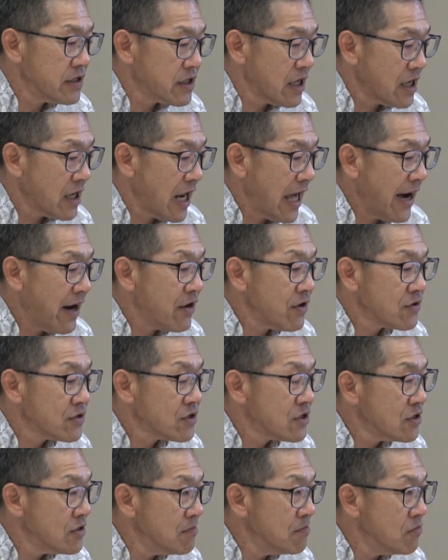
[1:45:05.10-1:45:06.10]
is
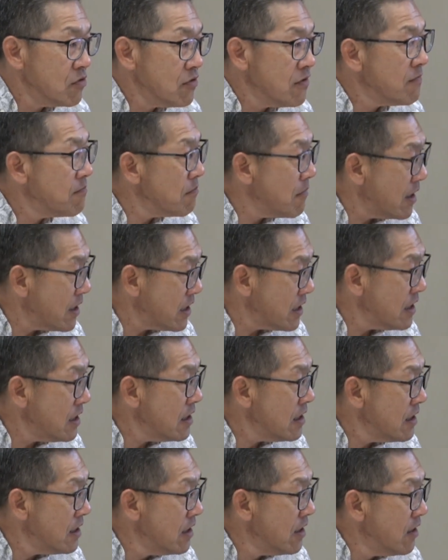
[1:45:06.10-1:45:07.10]
allowed to move money
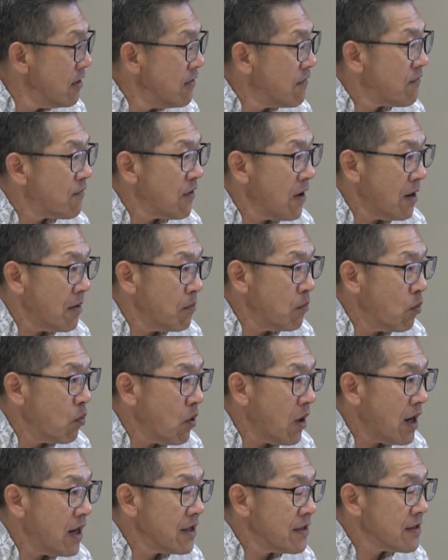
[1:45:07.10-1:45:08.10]
from
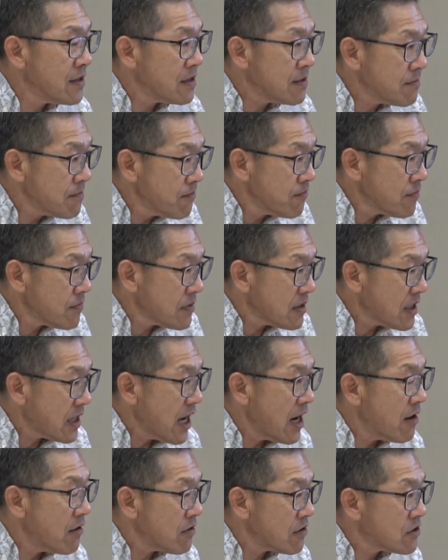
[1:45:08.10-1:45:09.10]
one
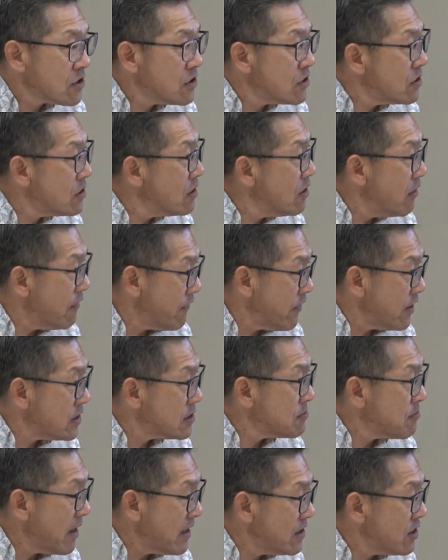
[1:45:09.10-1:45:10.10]
character of
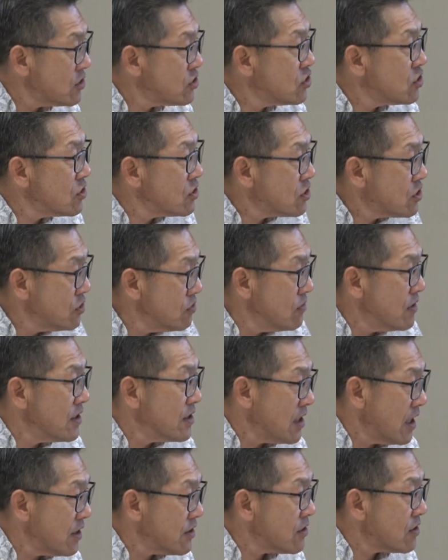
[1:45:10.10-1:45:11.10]
expenditure to
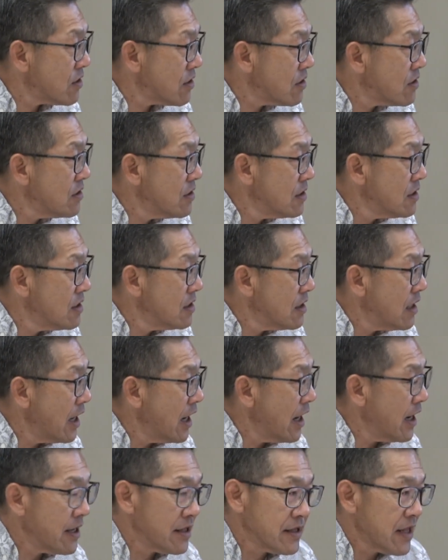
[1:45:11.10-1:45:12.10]
another.
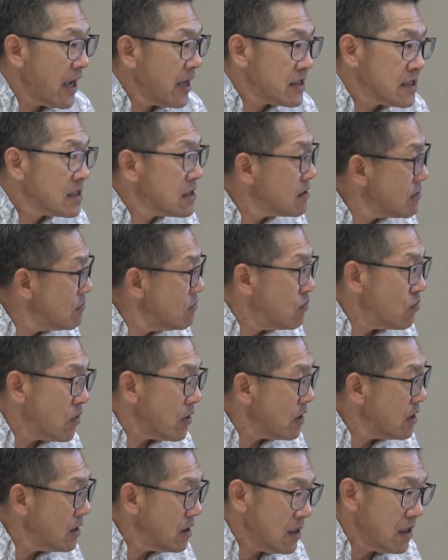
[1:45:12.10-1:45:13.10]
And that's
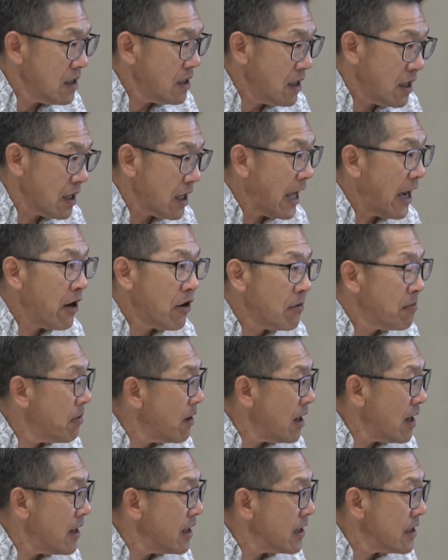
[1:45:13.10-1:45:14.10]
allowed
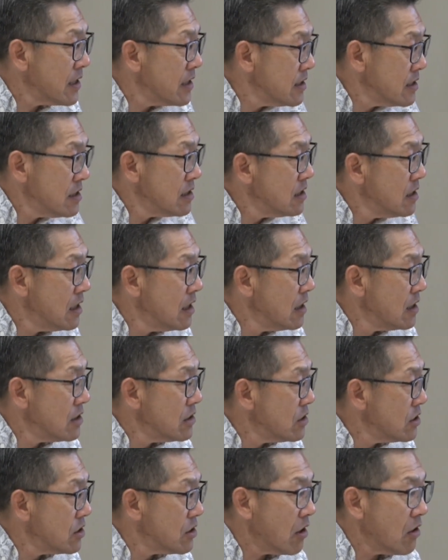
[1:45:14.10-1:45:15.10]
by,
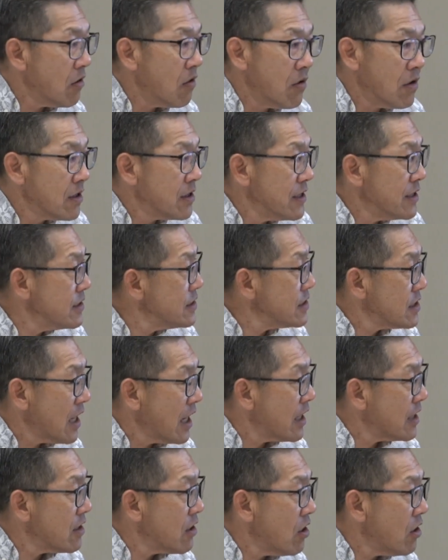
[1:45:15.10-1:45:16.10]
you know, ordinance
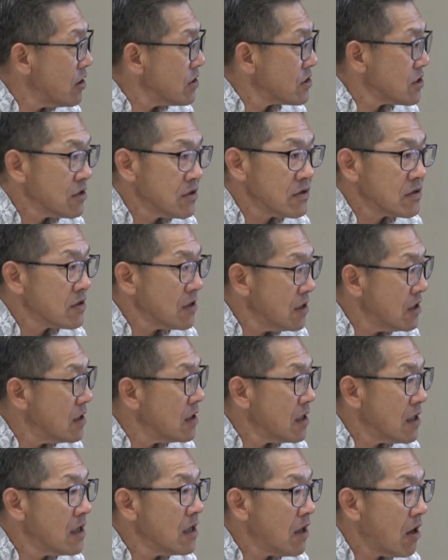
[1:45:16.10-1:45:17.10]
and also
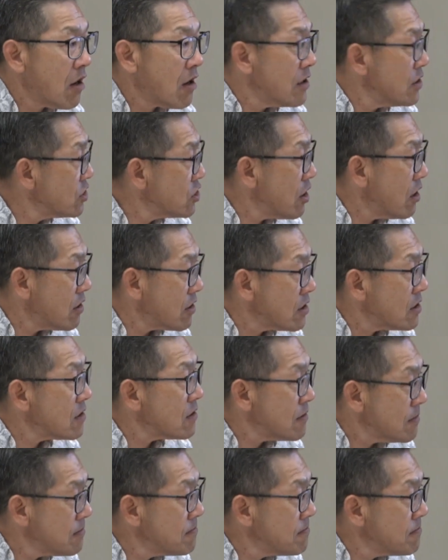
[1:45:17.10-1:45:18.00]
the HART charter.